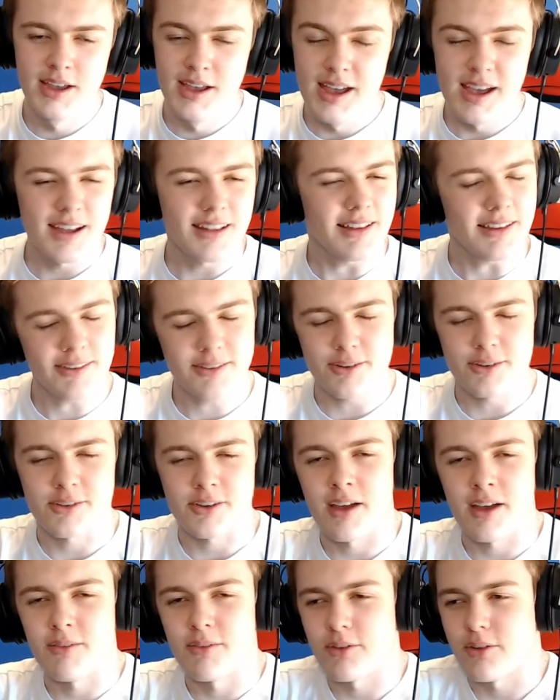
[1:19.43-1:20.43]
Let's just
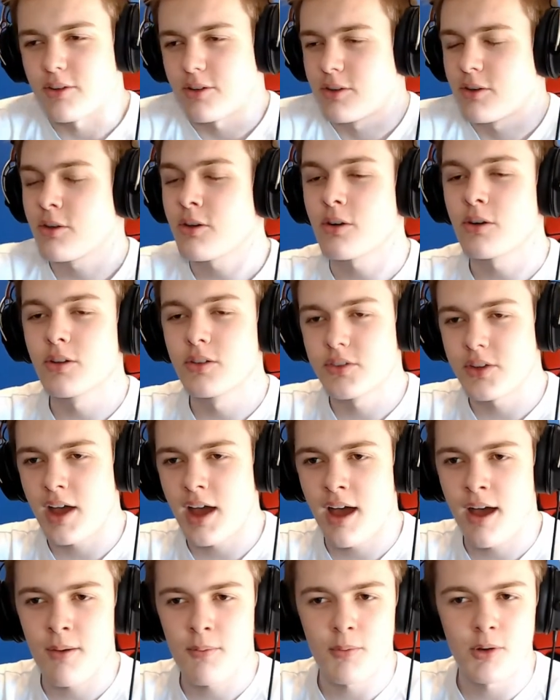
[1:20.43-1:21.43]
have a good old
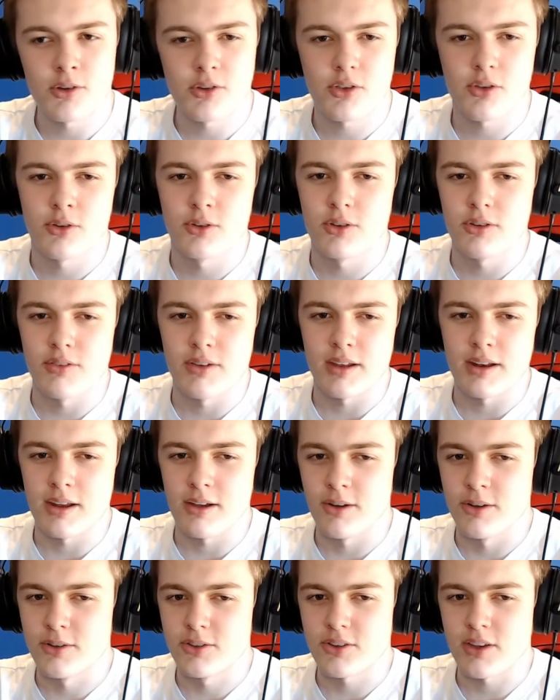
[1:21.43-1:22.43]
time, watch through the
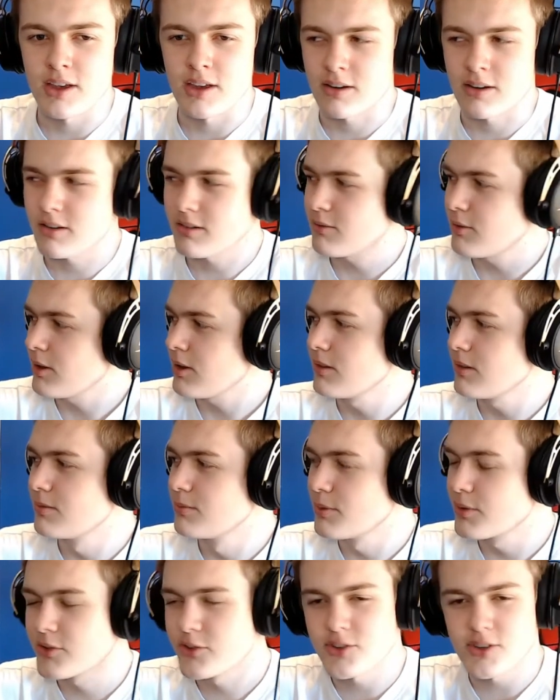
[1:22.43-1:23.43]
videos, and well,
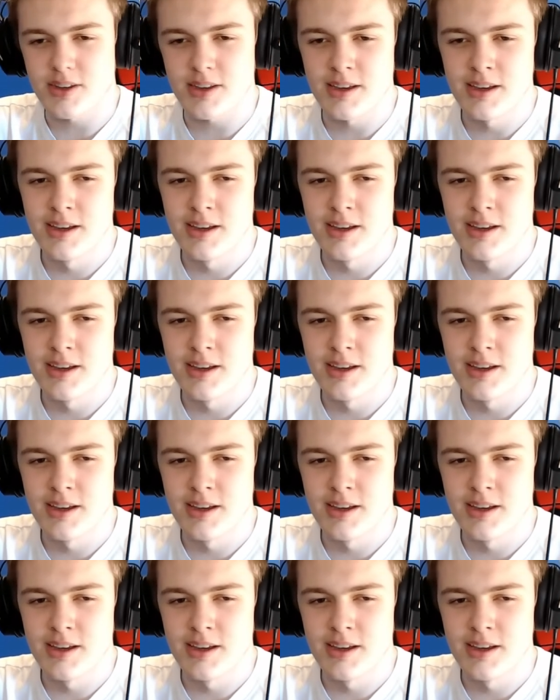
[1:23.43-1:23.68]
we'll see.